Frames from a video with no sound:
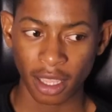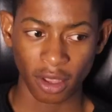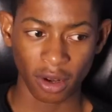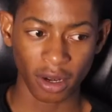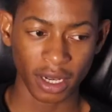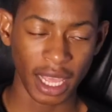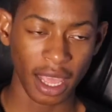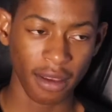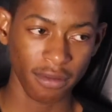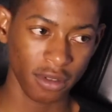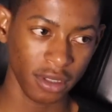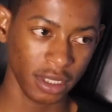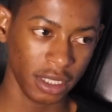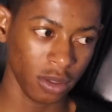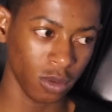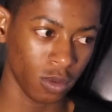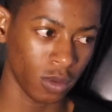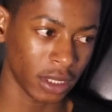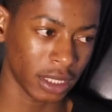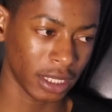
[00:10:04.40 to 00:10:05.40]
you don't have to
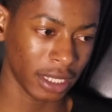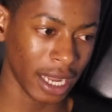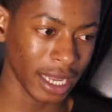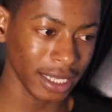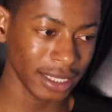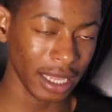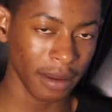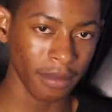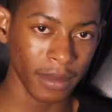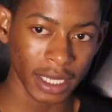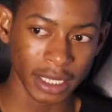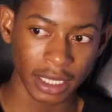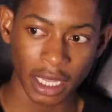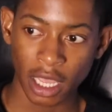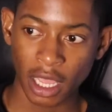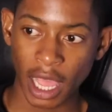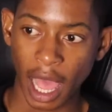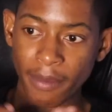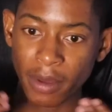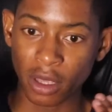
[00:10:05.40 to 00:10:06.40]
deal with customers.
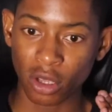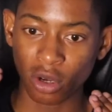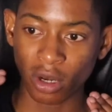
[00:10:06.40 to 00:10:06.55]
I mean,